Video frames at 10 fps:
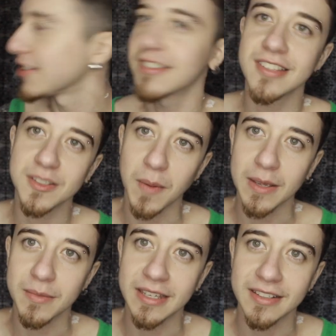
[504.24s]
just to
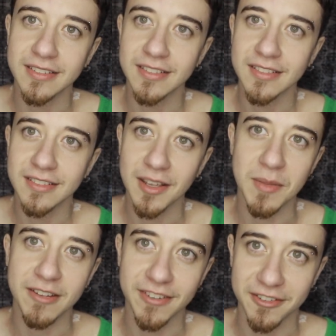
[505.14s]
spite me
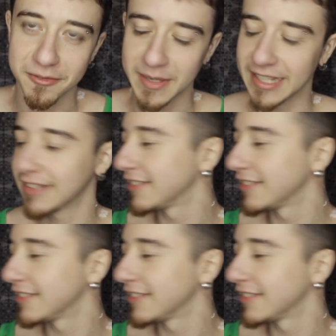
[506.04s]
and make fun of me.